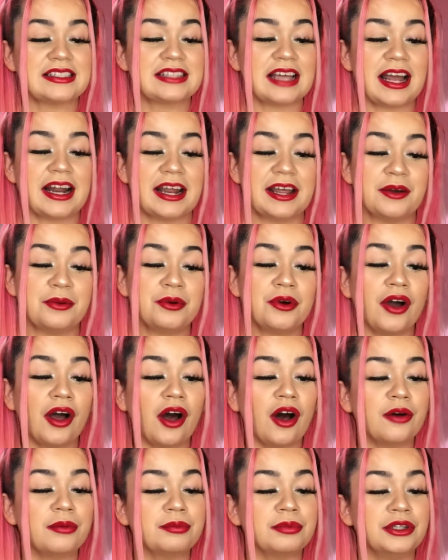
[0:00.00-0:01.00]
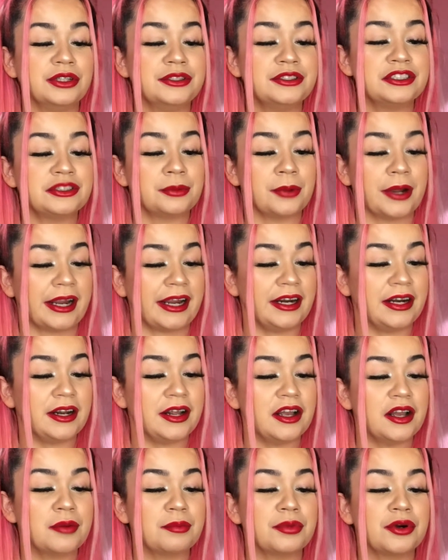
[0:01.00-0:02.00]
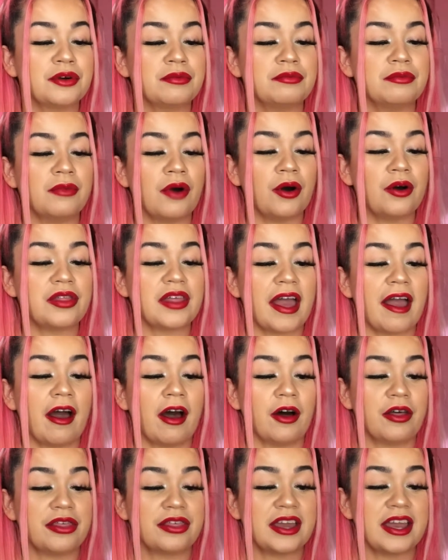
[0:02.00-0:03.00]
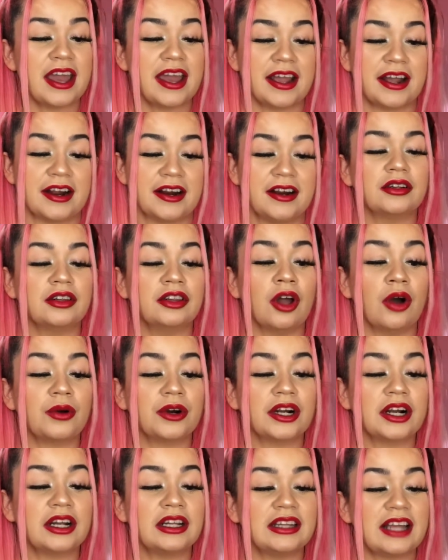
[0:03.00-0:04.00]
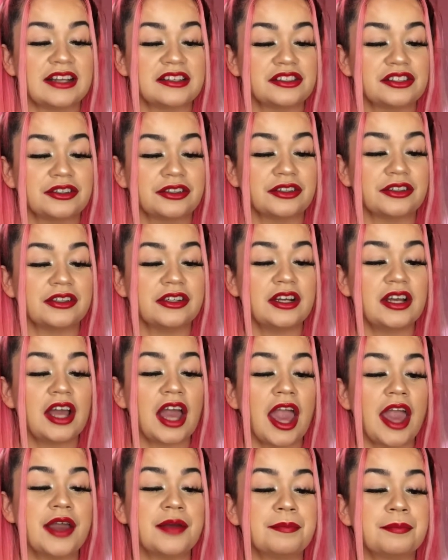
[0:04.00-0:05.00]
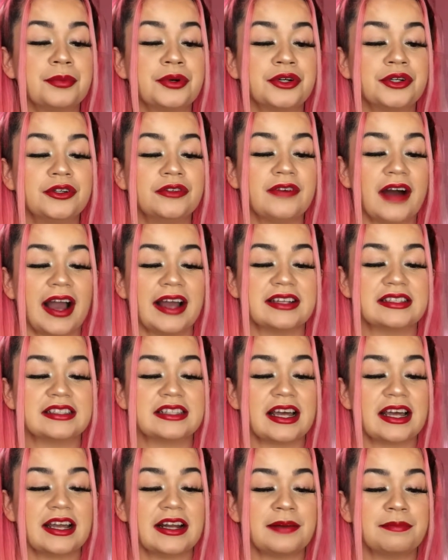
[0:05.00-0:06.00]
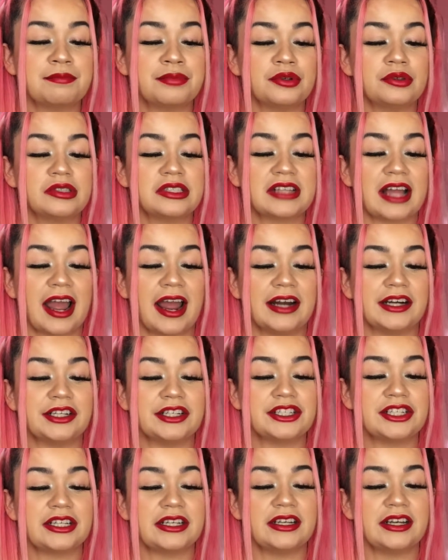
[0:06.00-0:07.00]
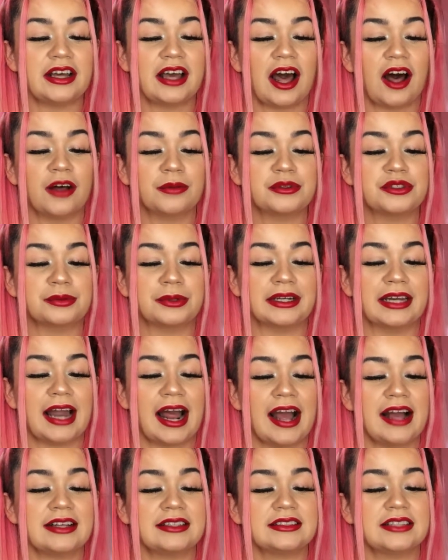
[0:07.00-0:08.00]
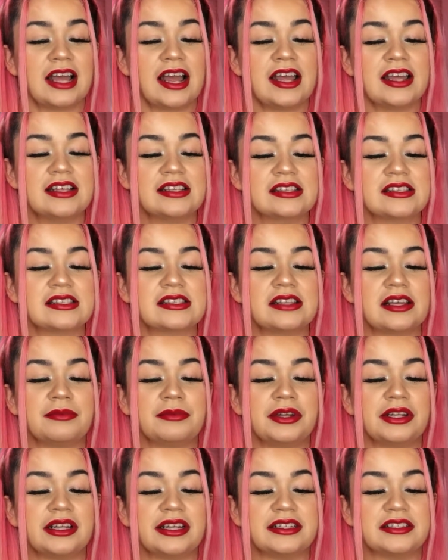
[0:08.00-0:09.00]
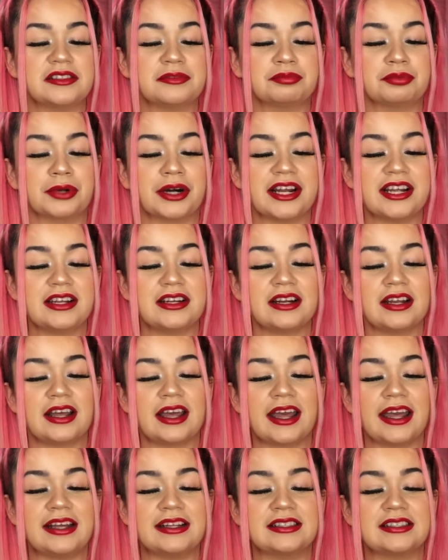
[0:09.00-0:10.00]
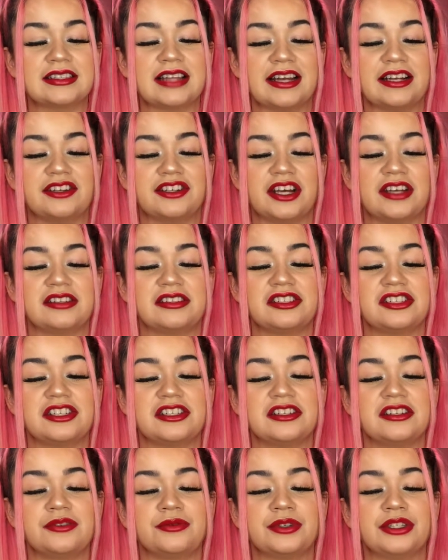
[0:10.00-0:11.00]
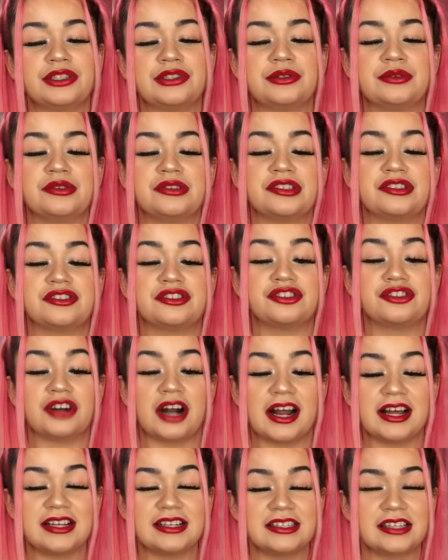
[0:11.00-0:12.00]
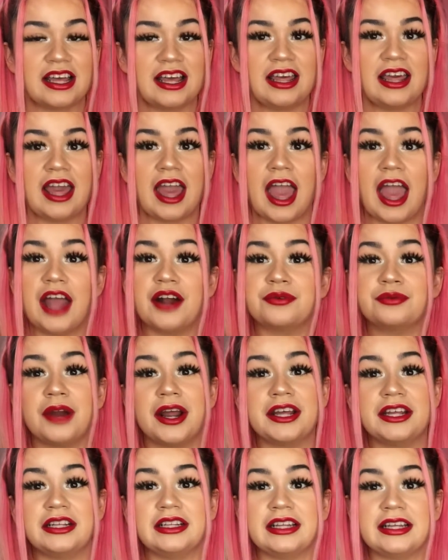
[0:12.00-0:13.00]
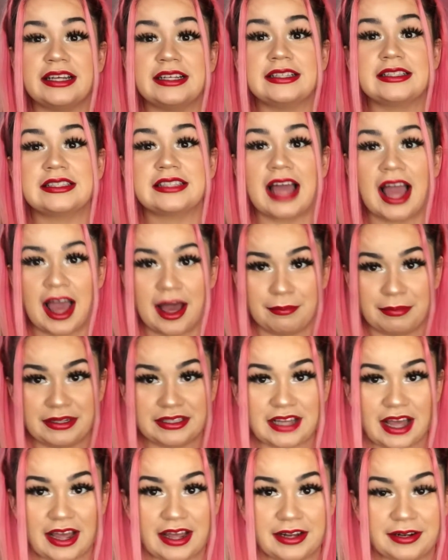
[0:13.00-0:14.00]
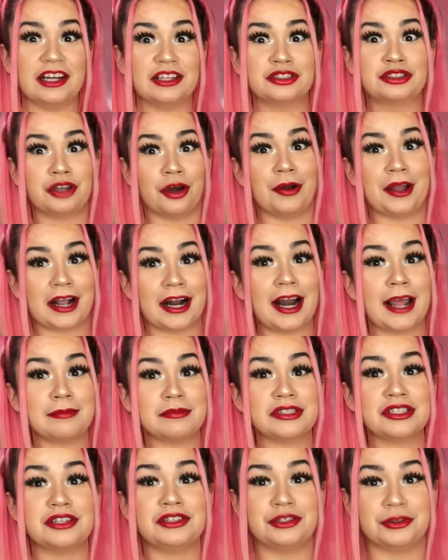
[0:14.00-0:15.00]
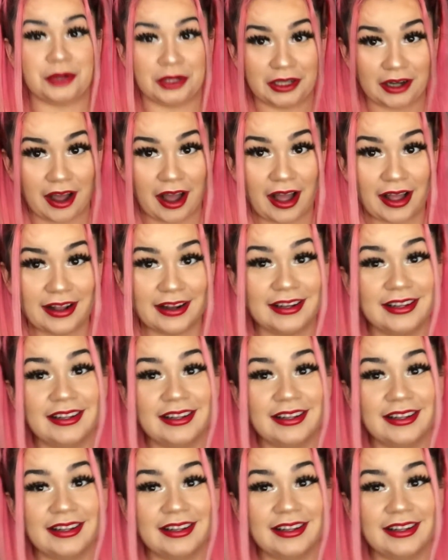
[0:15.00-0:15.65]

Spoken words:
that it will help lose weight, promote healthy hair, lower cholesterol, improve eyesight, boost energy, helps relax, stimulates brain, aids digestion, reduces stress, and regulates appetite. So it claims to do a lot.